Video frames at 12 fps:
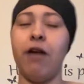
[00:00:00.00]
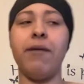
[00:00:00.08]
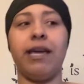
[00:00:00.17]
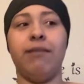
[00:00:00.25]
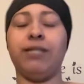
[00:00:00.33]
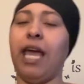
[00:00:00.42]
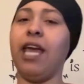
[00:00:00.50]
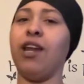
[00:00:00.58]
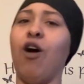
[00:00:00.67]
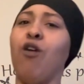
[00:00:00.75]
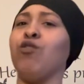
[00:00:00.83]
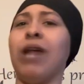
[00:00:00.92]
And I keep saying,
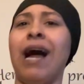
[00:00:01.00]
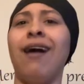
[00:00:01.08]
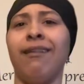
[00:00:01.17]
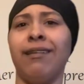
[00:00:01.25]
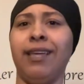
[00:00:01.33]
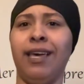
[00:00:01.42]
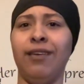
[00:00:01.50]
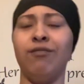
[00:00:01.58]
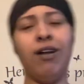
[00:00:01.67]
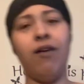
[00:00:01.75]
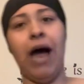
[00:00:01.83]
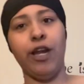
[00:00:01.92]
no, you're not ugly.
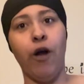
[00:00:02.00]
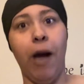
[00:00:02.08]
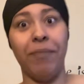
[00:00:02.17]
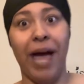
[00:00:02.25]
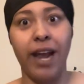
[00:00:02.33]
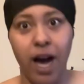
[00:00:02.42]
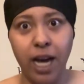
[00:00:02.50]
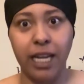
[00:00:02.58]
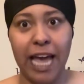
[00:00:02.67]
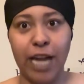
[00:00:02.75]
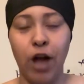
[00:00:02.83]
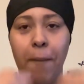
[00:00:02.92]
No, I know I'm not
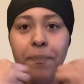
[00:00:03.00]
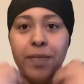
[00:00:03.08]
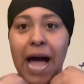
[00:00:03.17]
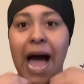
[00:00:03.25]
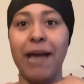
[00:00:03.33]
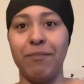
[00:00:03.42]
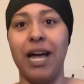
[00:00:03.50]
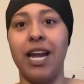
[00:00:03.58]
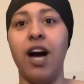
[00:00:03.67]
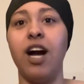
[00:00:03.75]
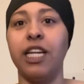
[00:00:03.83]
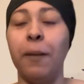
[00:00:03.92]
ugly. I know I'm not
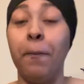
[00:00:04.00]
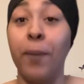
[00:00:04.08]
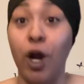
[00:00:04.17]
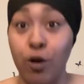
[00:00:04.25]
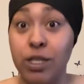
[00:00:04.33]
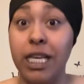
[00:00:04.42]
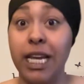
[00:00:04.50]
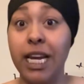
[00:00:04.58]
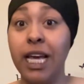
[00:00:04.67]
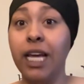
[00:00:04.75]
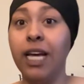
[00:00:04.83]
an ugly person.